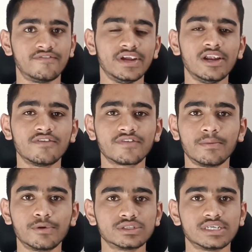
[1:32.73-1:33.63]
field of
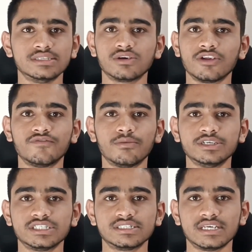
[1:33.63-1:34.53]
computer science or
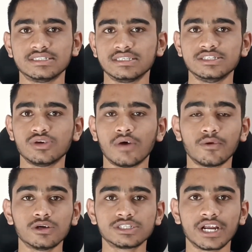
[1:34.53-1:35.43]
information science, since you have
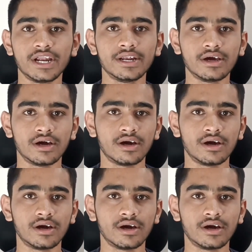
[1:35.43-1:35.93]
not studied